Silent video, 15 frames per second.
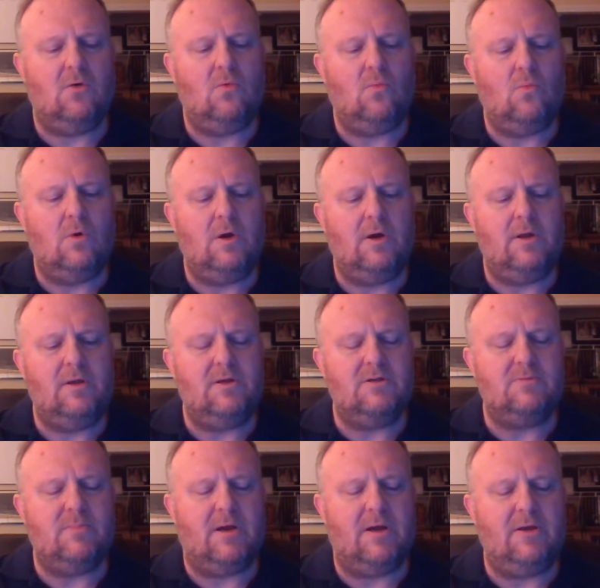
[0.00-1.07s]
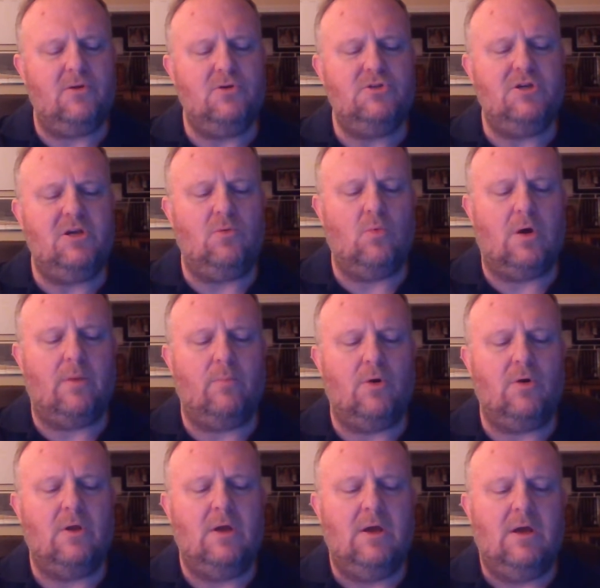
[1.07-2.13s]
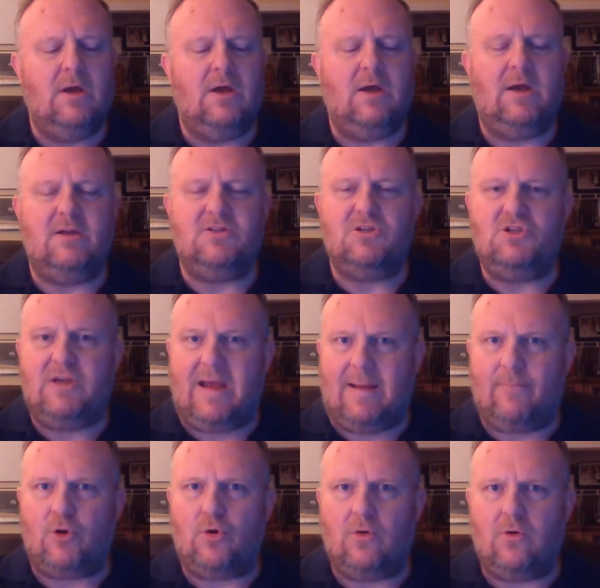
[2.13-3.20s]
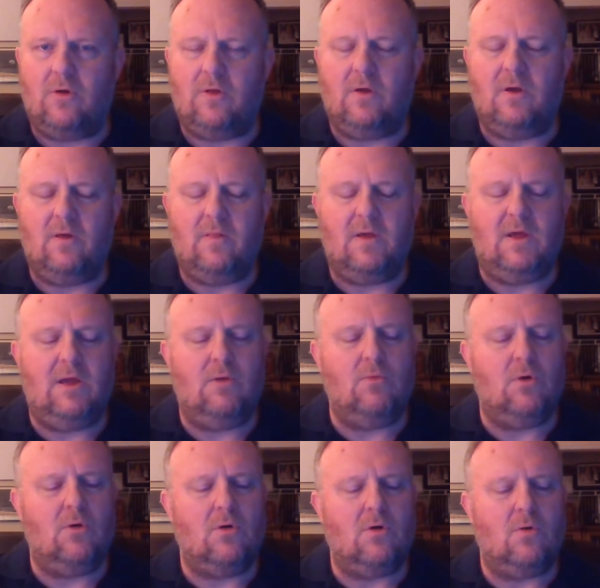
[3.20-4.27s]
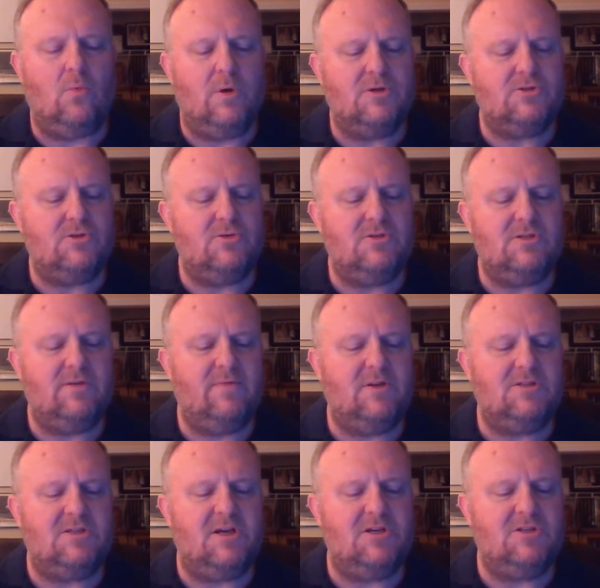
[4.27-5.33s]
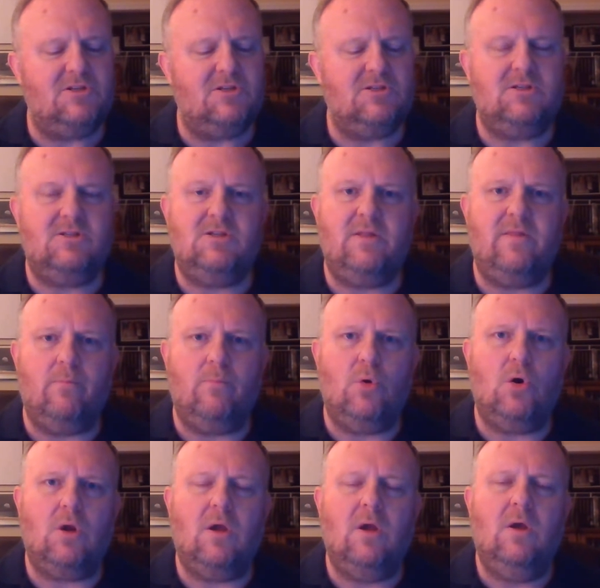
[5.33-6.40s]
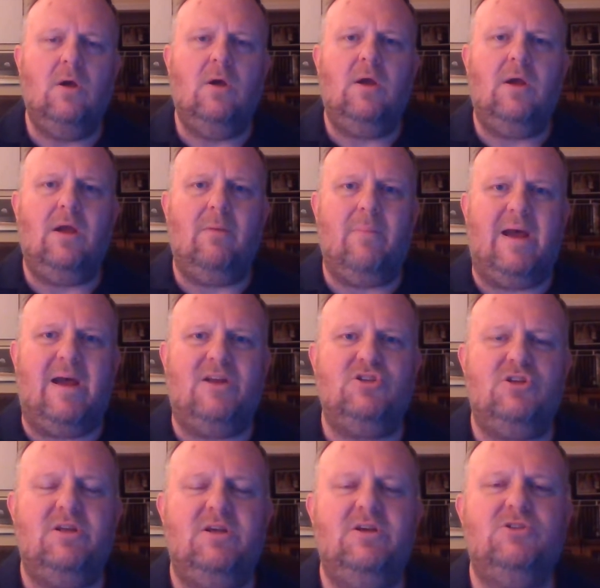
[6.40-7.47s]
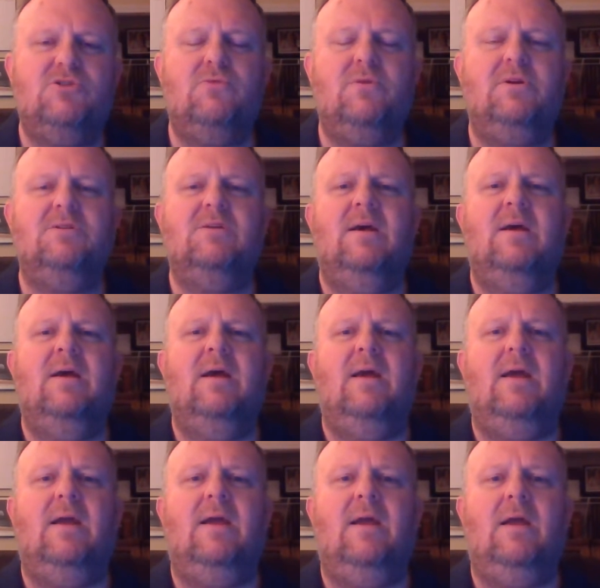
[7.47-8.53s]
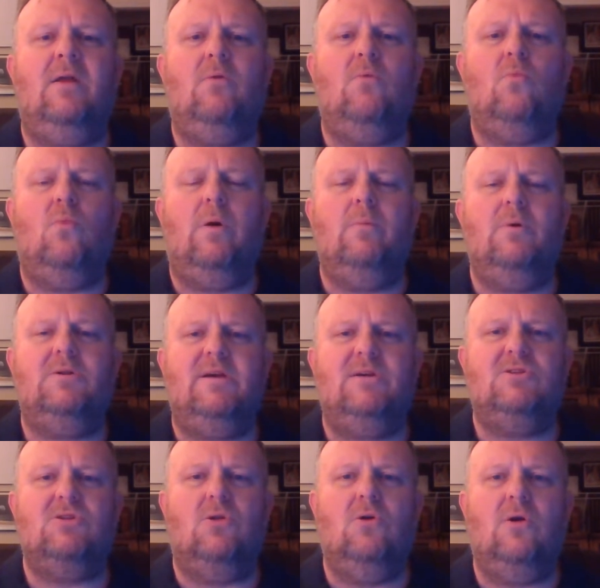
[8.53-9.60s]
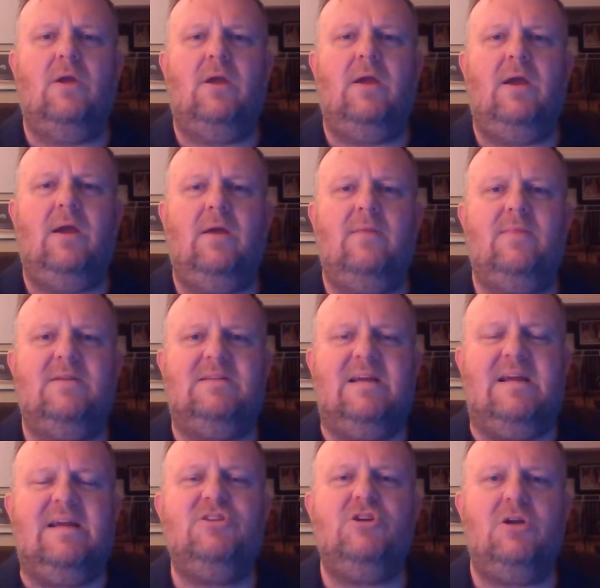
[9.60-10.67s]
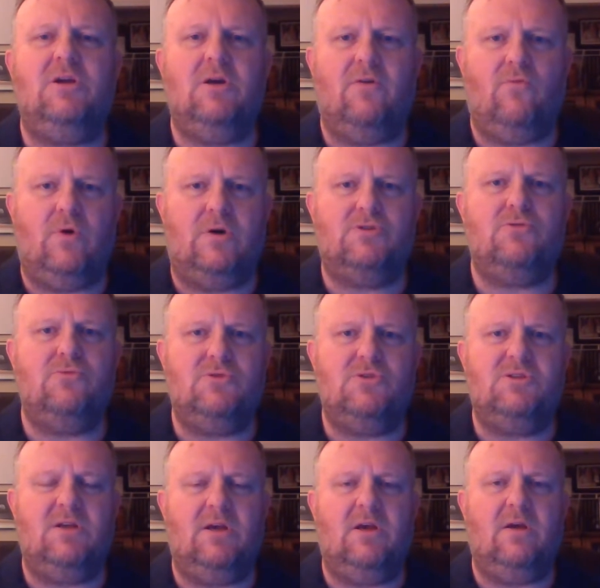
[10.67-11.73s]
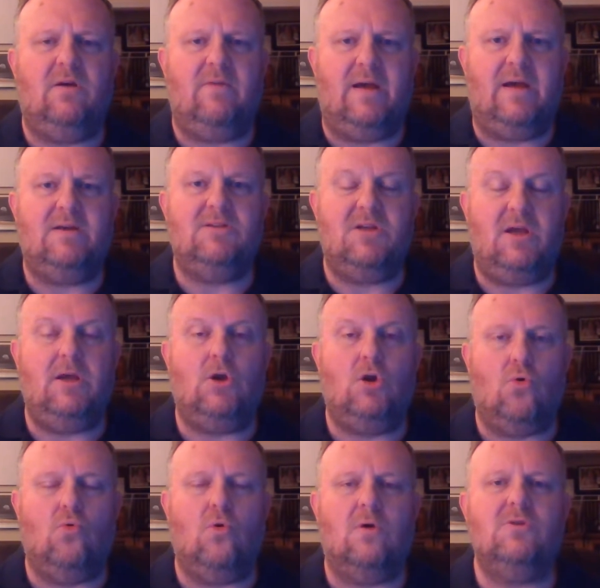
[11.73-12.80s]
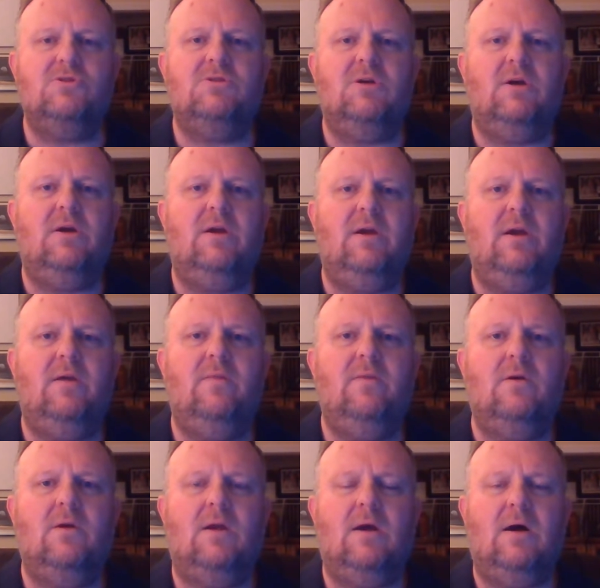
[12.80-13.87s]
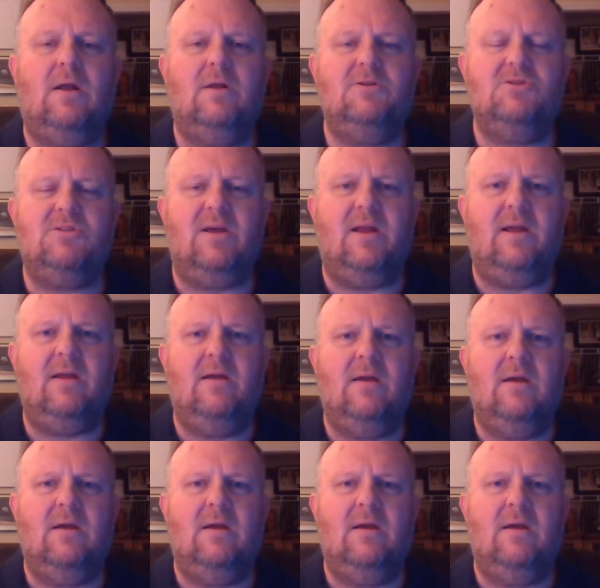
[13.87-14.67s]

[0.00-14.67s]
One is by Eugene Weber. It's a chapter that he wrote called Western Civilizations. It's in the book Imagined Histories. And Weber takes a look at the teaching of Western Civ as a course in the college setting